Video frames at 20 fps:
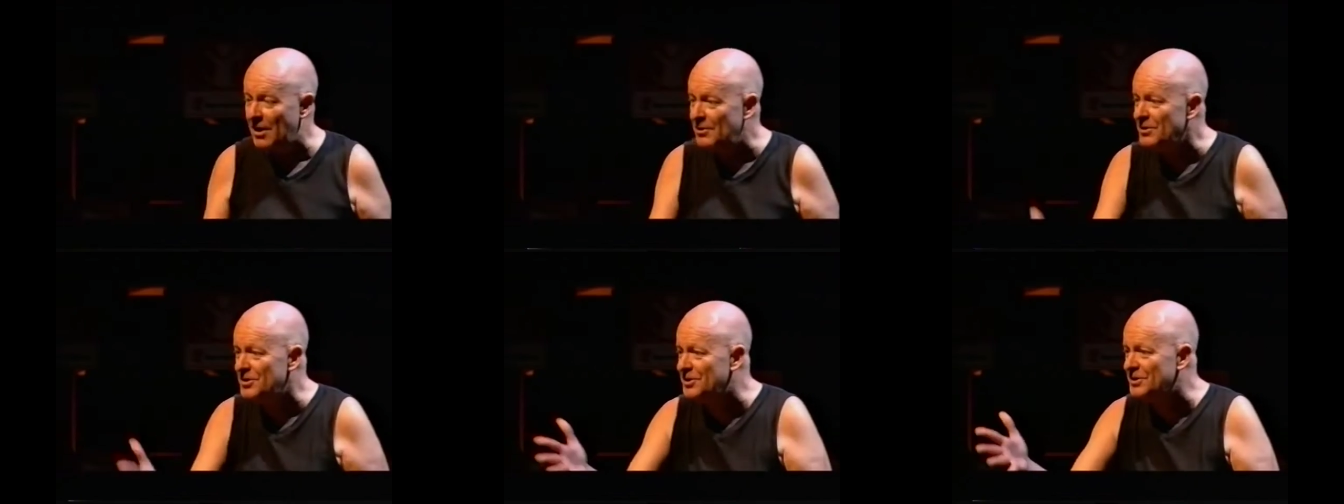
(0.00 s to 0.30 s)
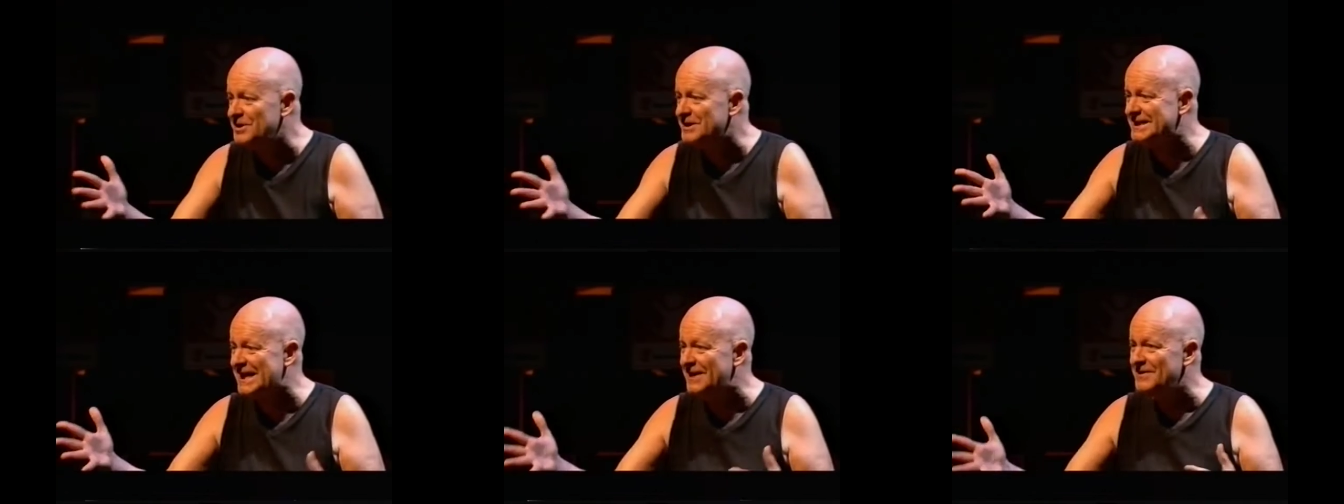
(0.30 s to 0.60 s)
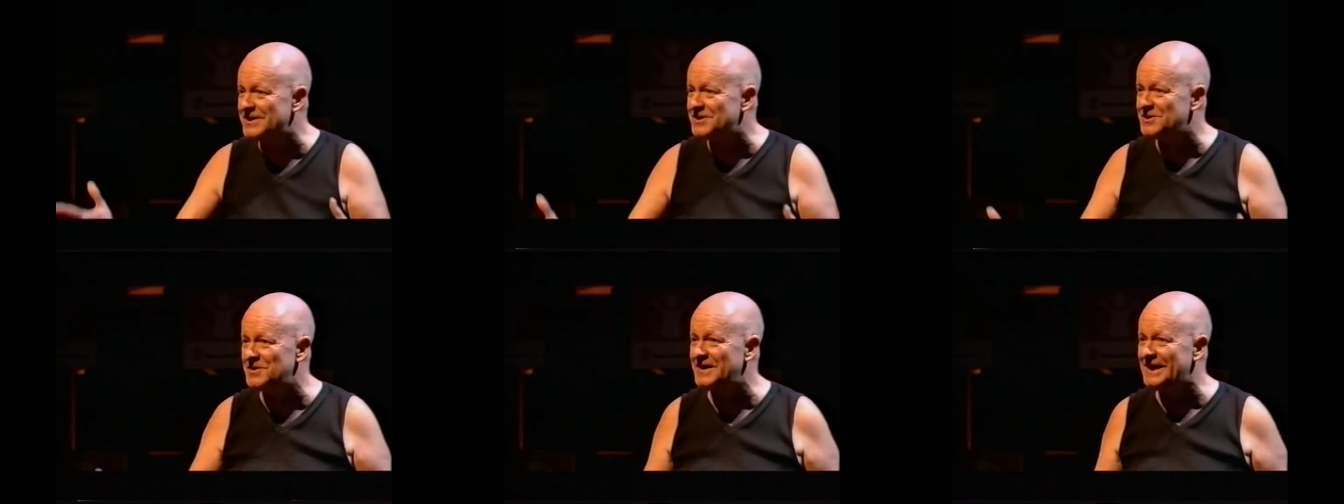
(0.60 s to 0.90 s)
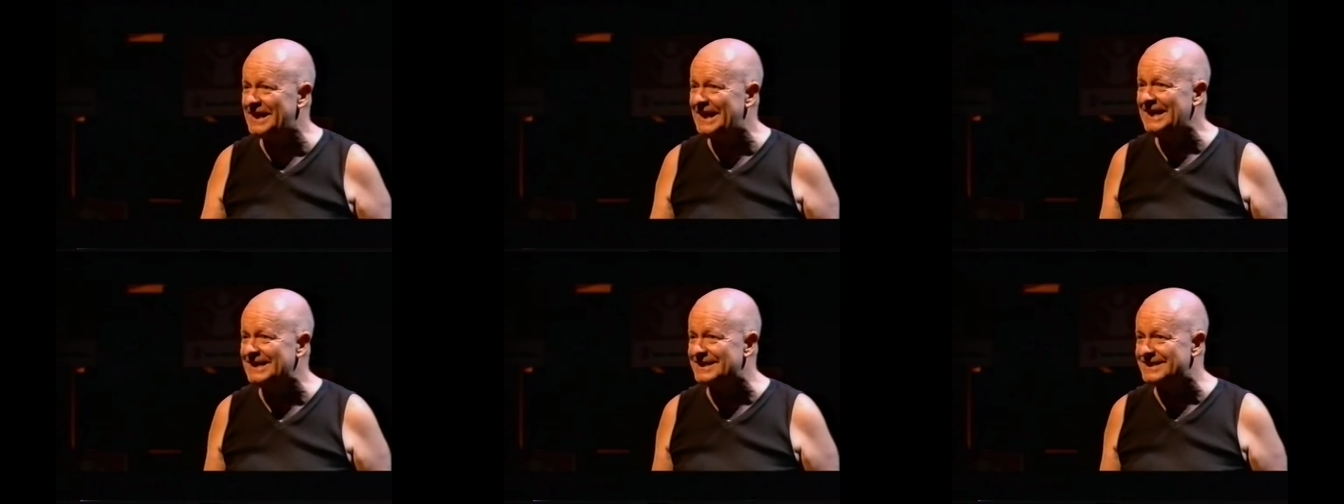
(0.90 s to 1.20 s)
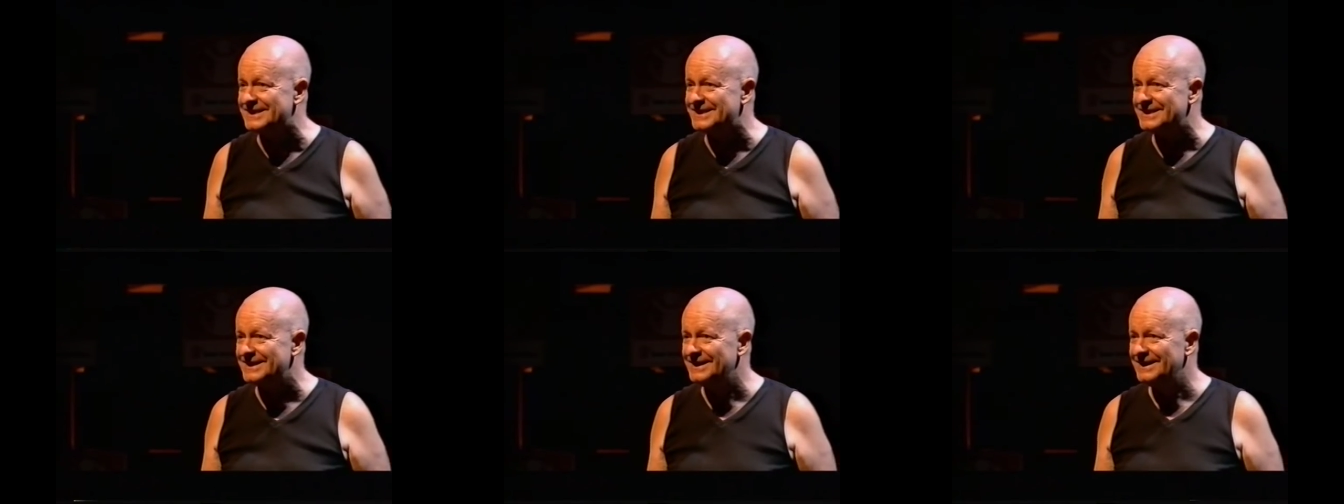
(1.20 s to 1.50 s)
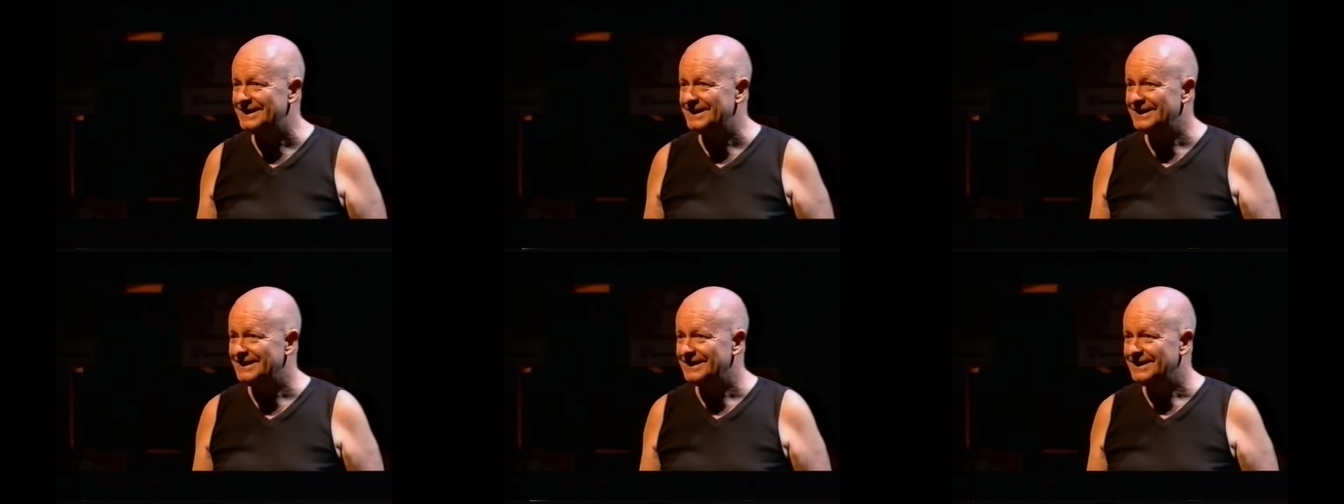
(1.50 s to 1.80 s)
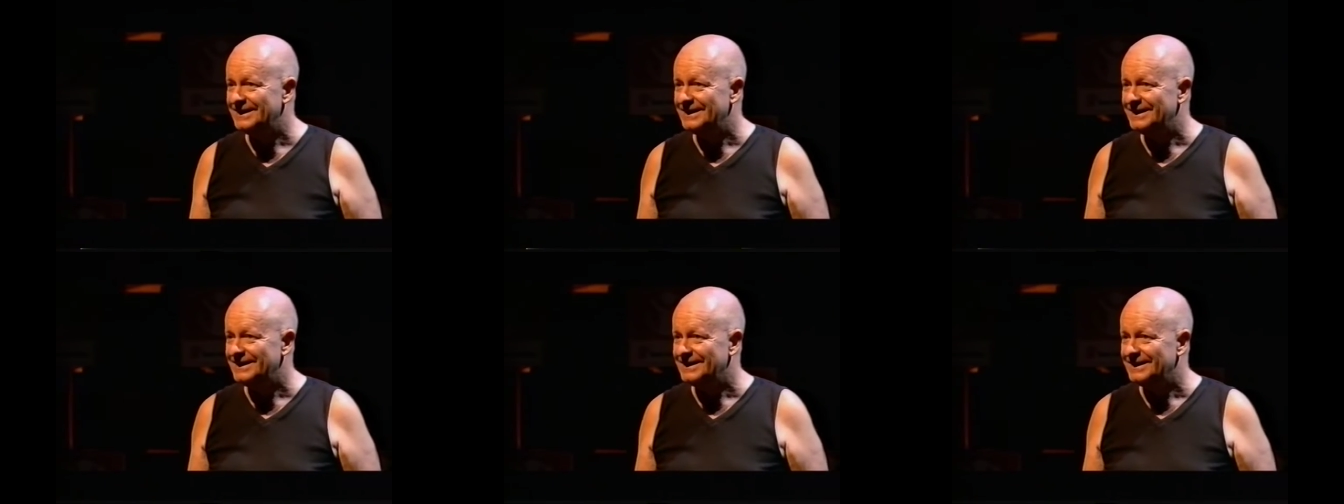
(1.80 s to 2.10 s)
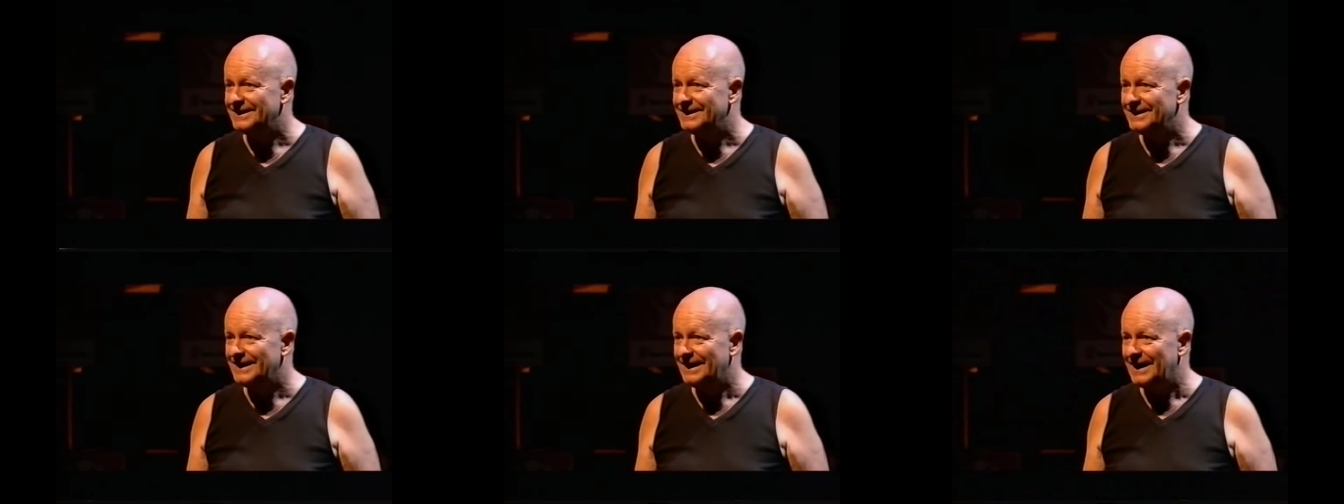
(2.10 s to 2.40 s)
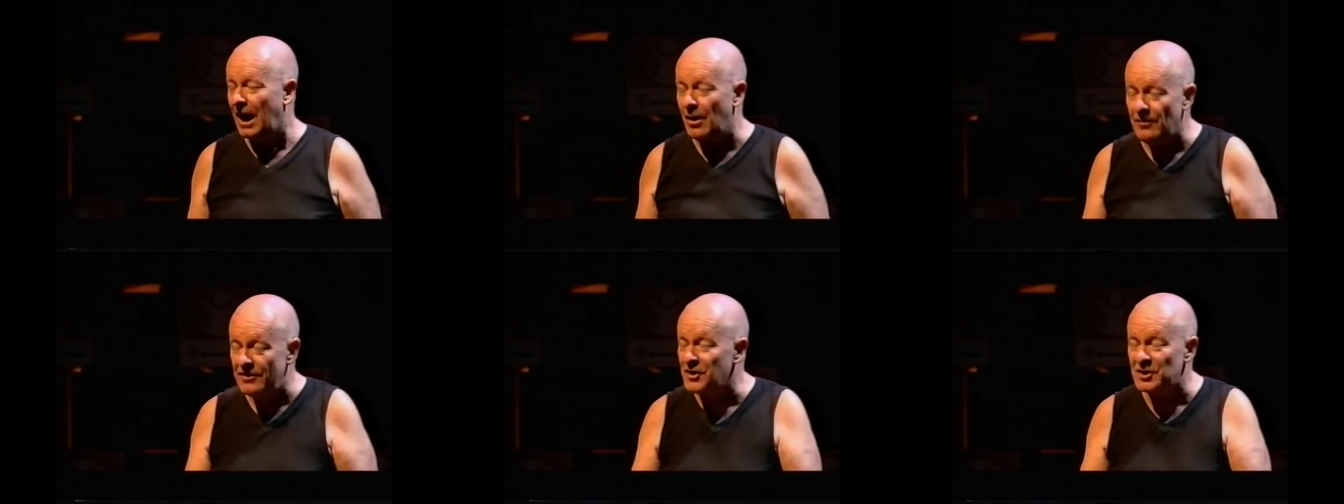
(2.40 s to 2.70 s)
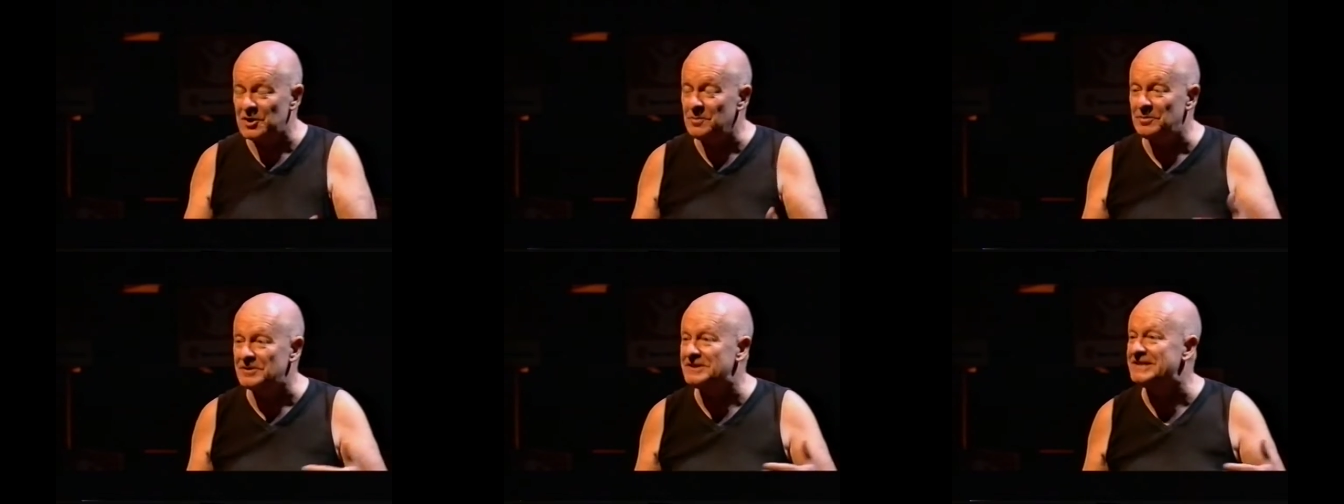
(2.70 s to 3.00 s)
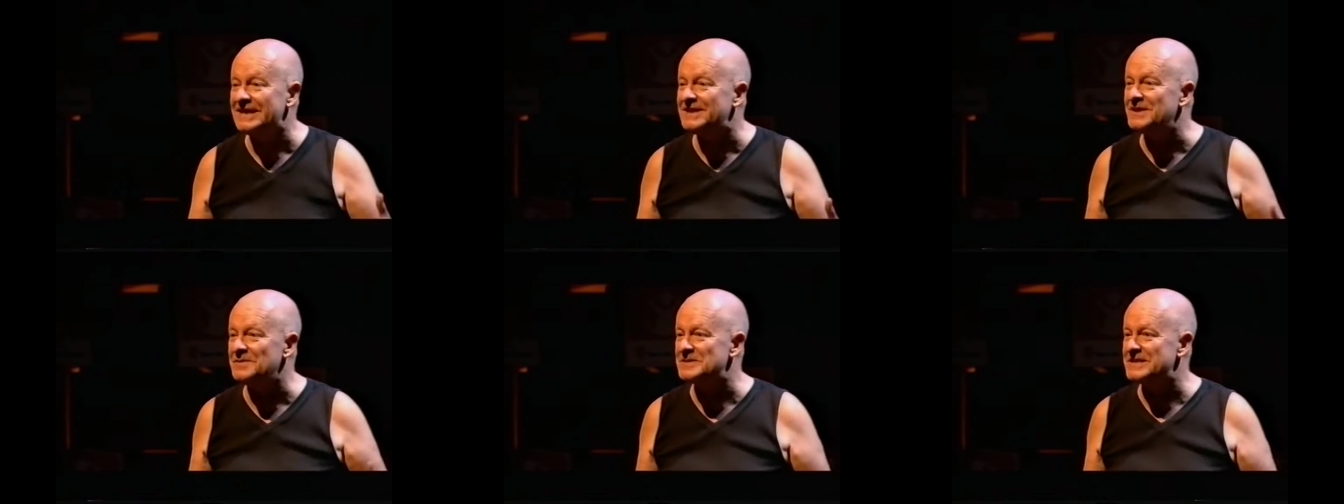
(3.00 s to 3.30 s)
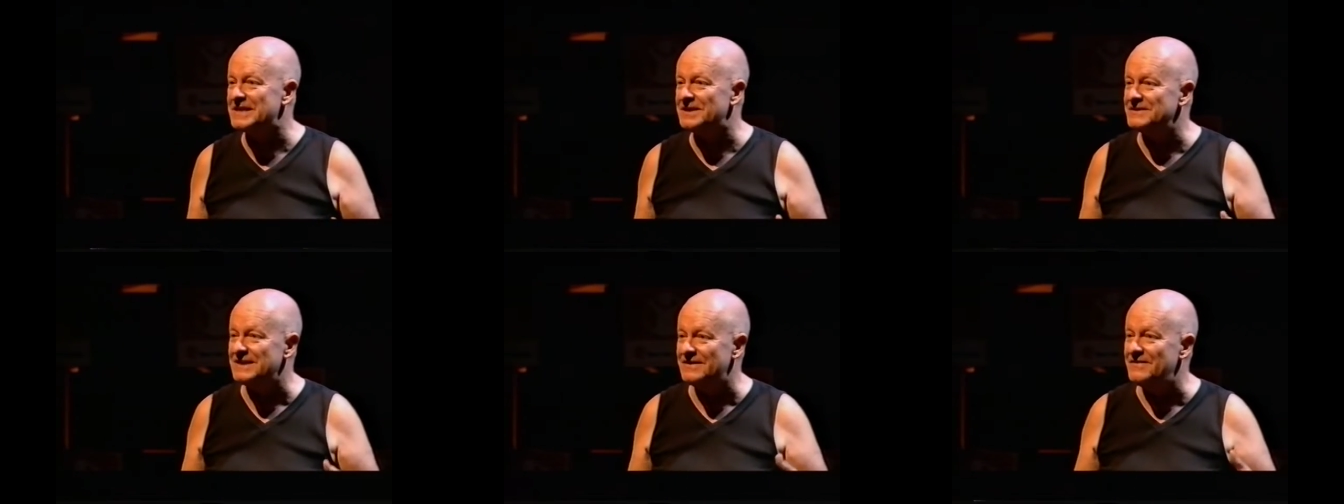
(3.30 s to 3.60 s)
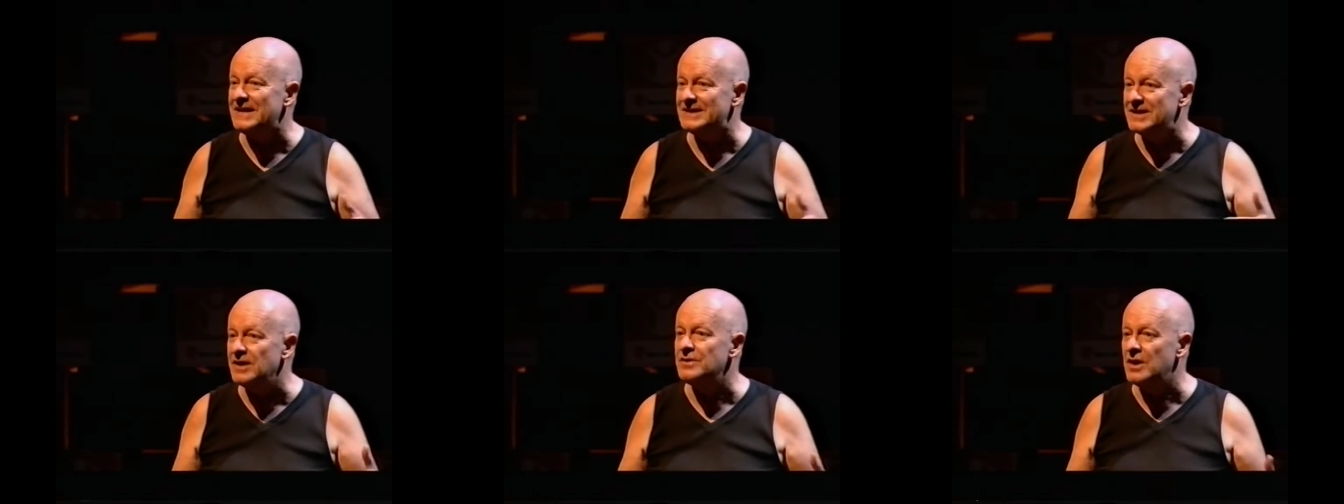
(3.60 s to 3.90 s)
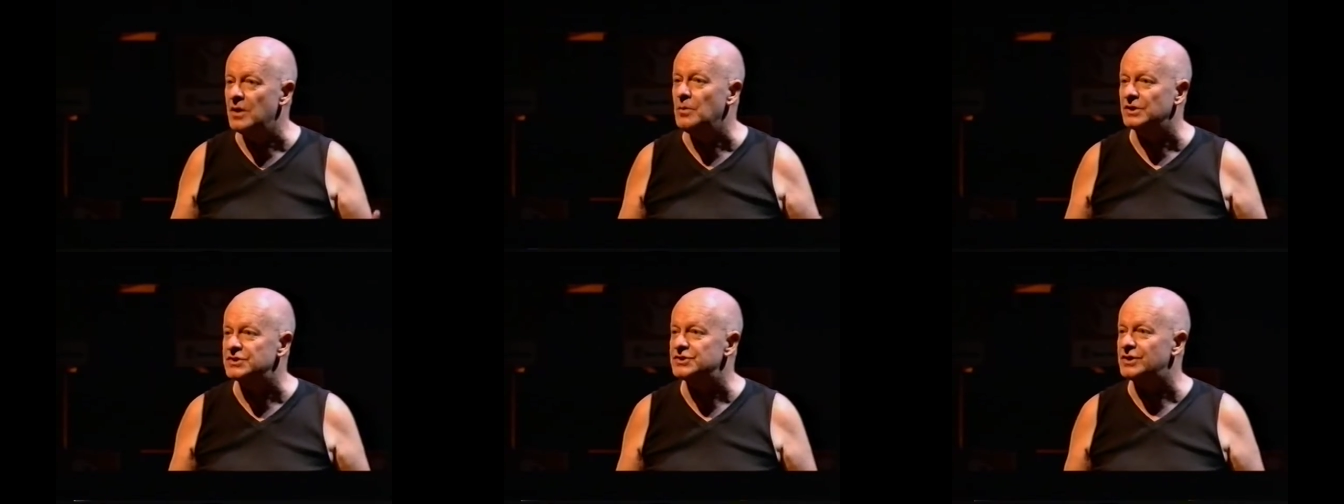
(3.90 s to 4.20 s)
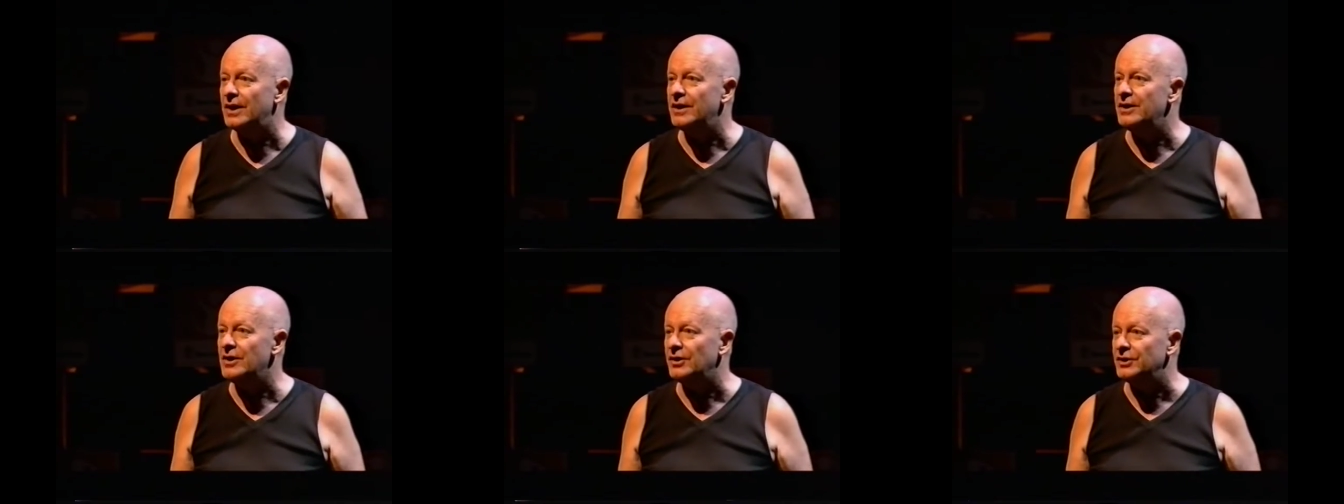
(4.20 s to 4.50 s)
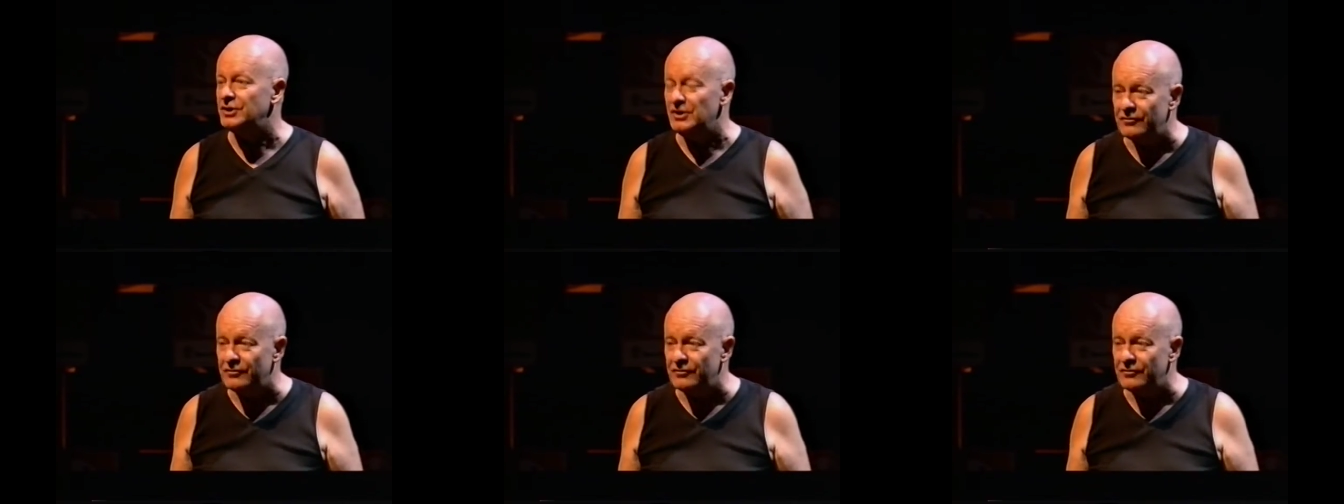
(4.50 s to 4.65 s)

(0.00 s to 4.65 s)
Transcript: How are you going to say this to the kids? How are they going to protect themselves if they don't know what's going on?